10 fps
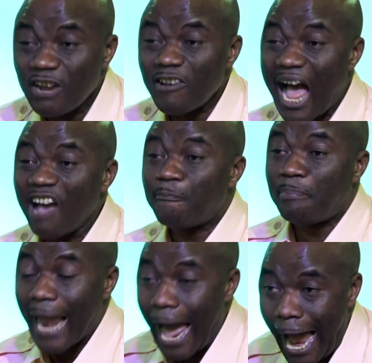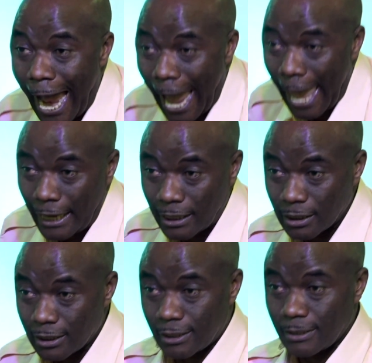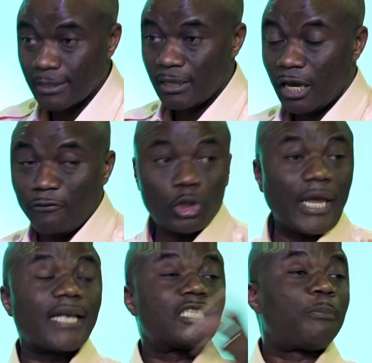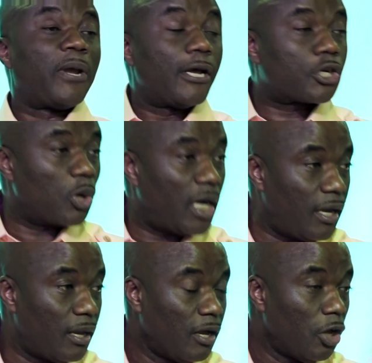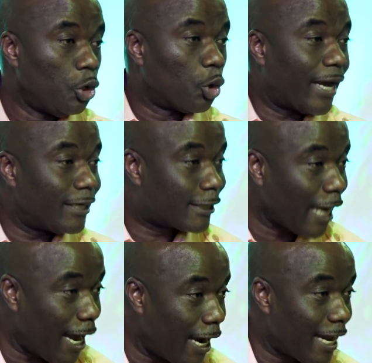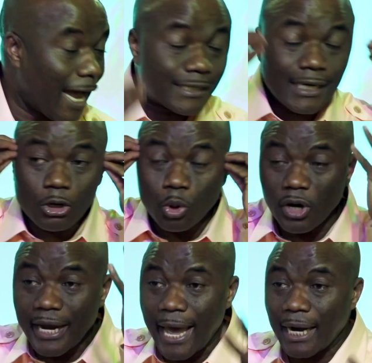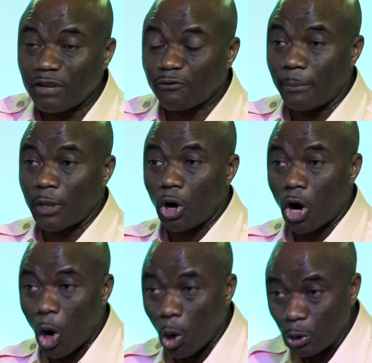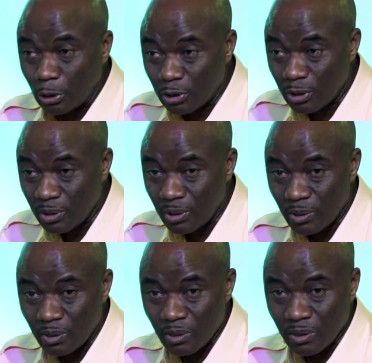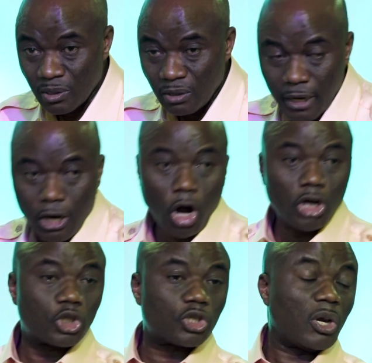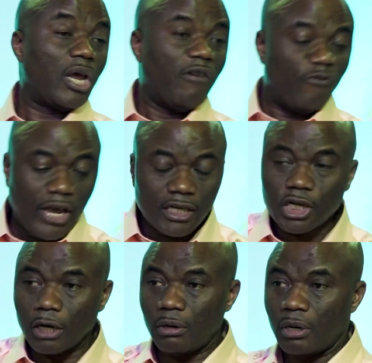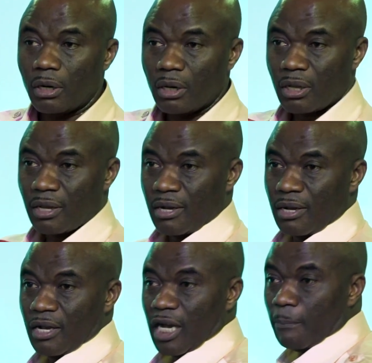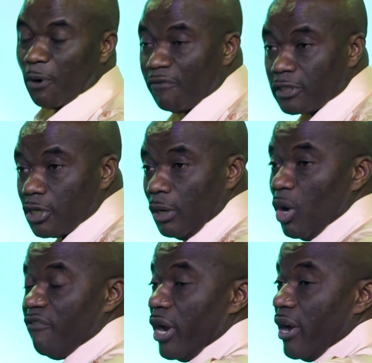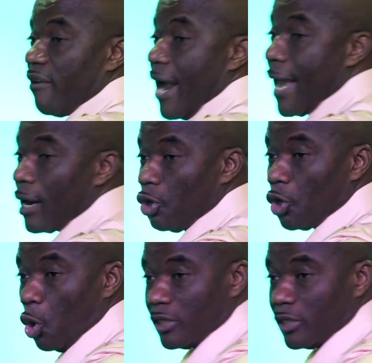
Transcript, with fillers: even half blind. If you take it spiritually, you can say that he couldn't get it from the Lord. Because vision and prophecy were very rare on